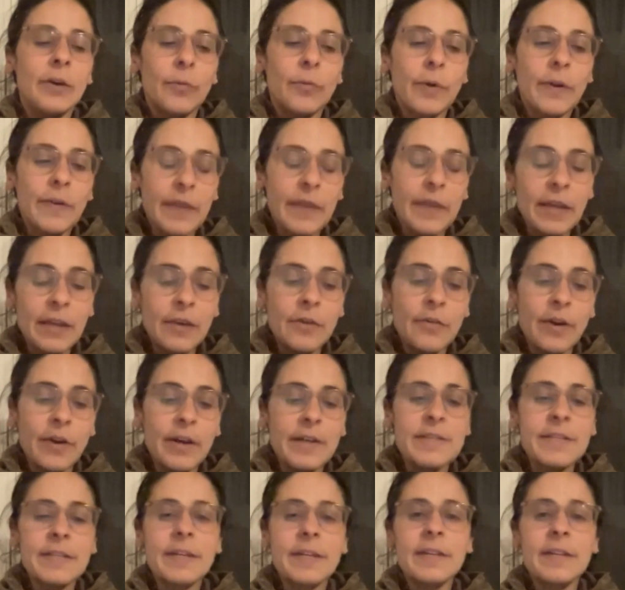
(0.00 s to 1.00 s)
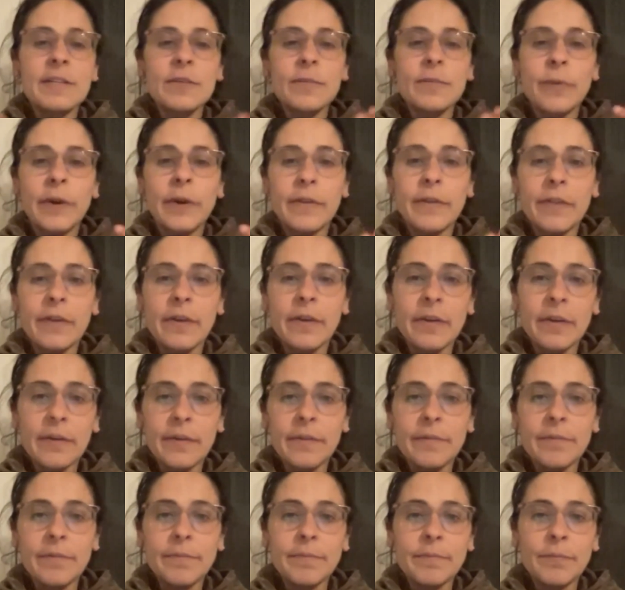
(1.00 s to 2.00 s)
where the egress is, where
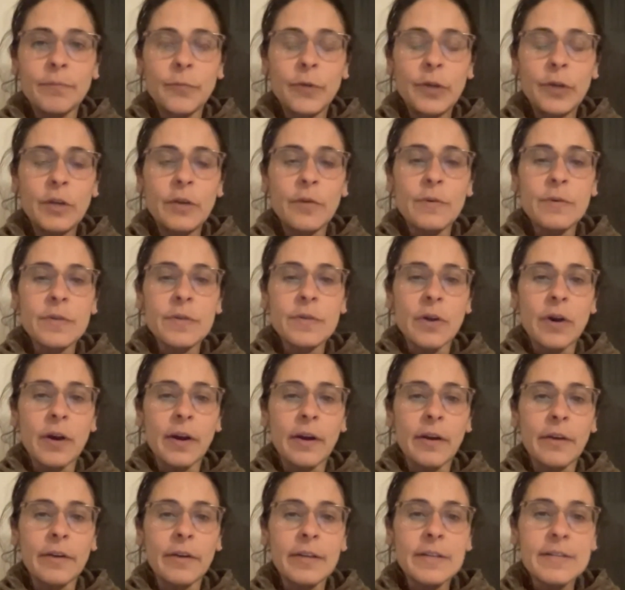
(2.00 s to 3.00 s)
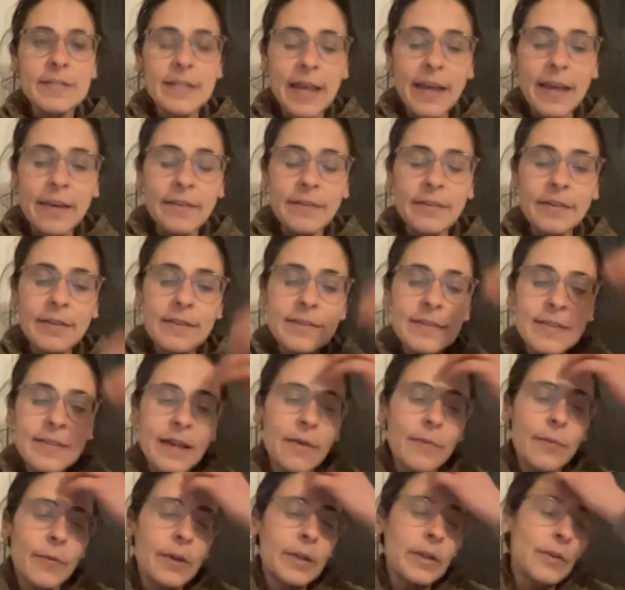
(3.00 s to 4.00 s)
the windows are. Is that
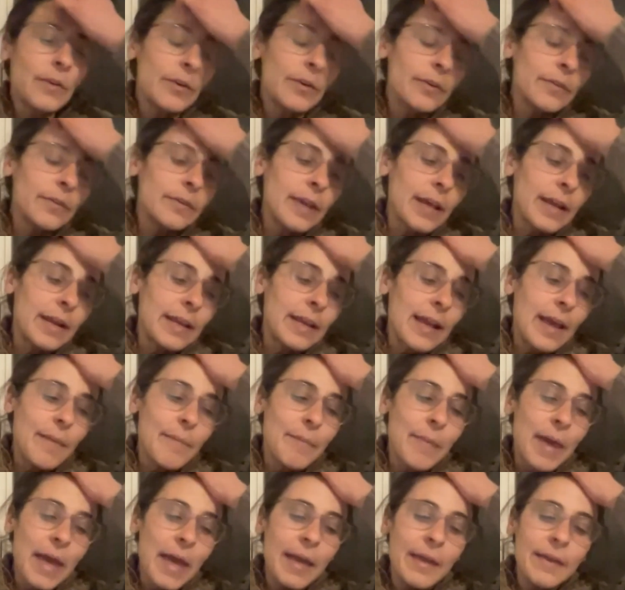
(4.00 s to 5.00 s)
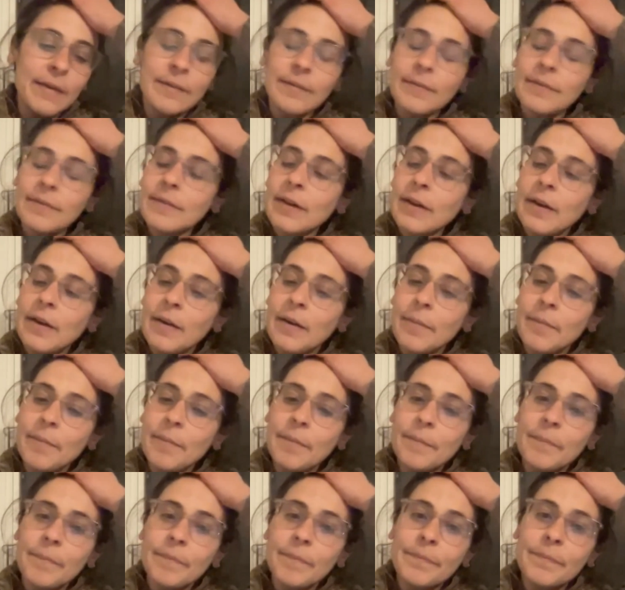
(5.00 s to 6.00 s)
what you're getting at, Matt?
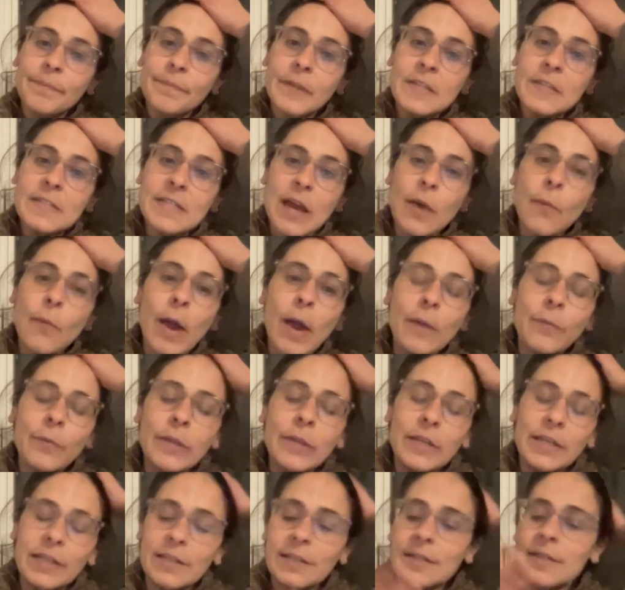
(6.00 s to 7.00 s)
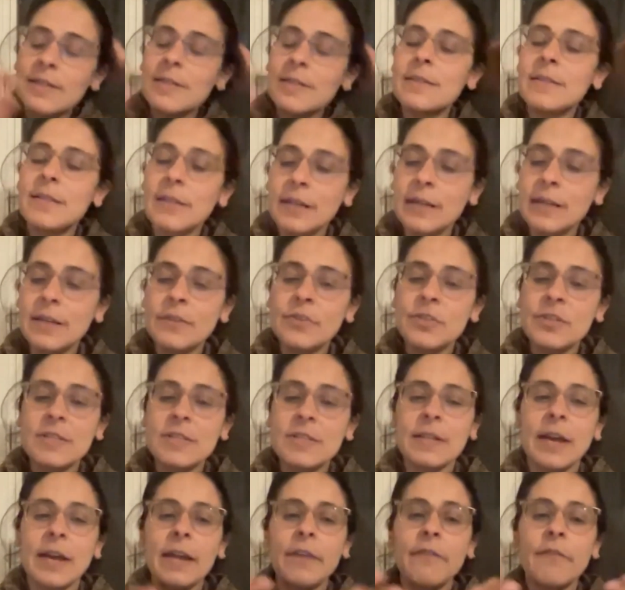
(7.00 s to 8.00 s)
Is that why we need to see
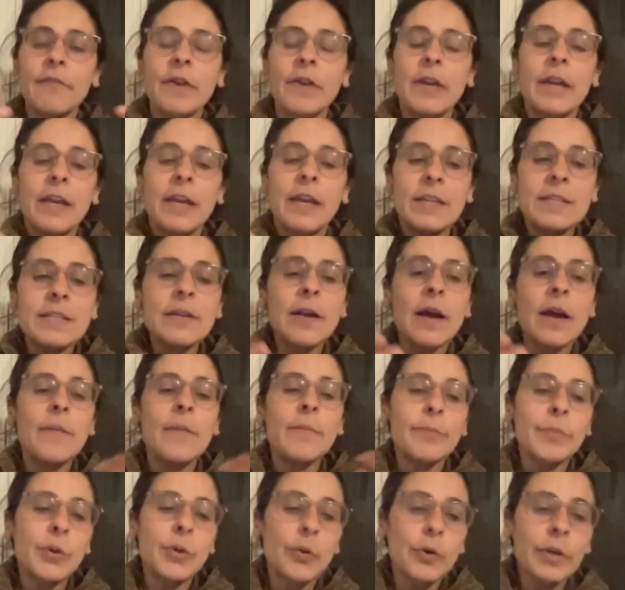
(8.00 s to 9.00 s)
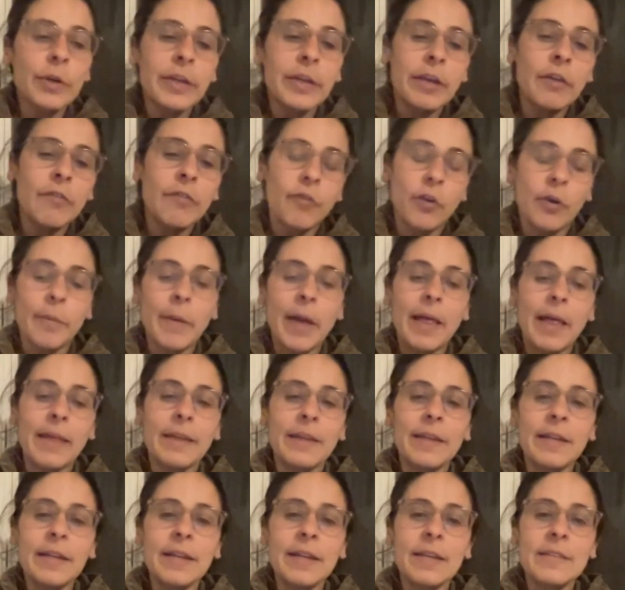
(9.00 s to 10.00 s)
just kind of, it's not purely a
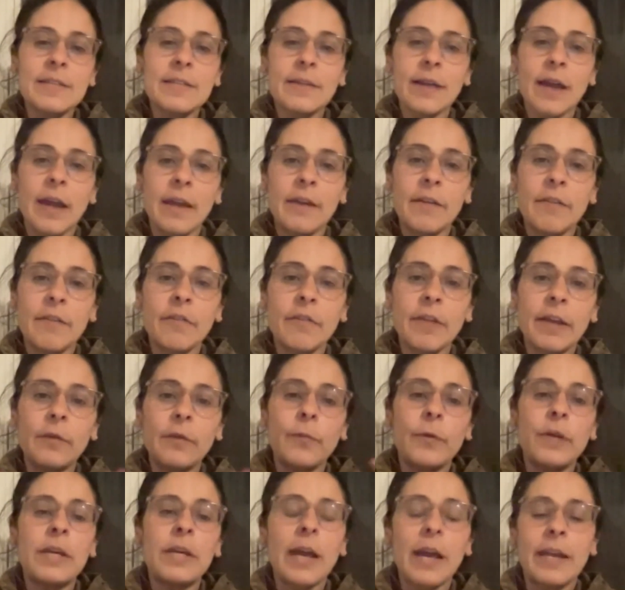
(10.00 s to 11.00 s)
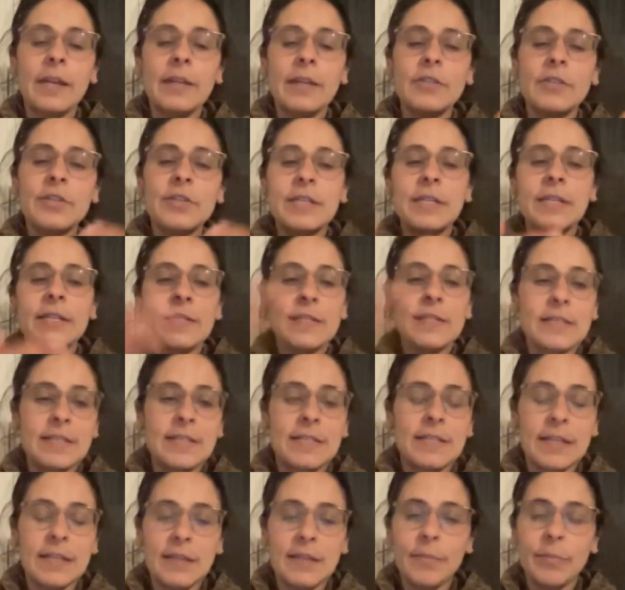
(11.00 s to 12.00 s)
formality. It's kind of like, we kind of just need to
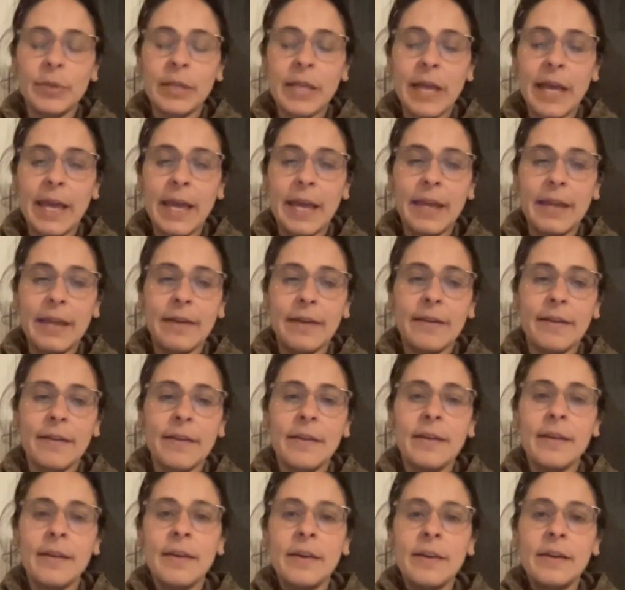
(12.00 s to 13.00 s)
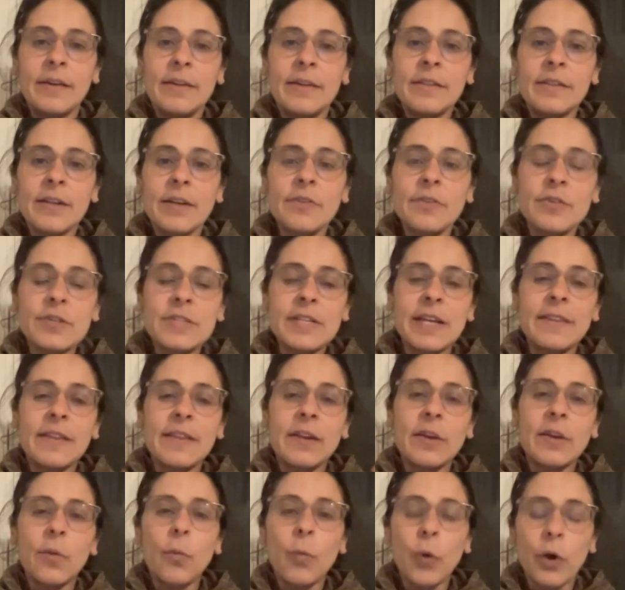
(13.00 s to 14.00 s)
see the plan to understand
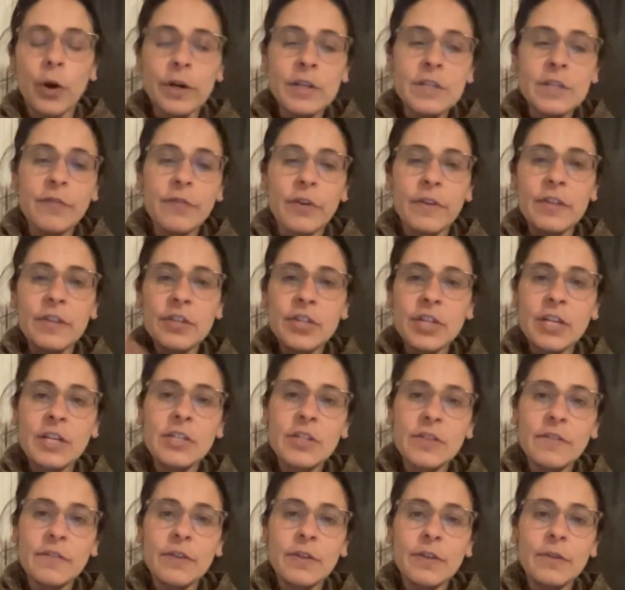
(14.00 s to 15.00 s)
that it works for the change of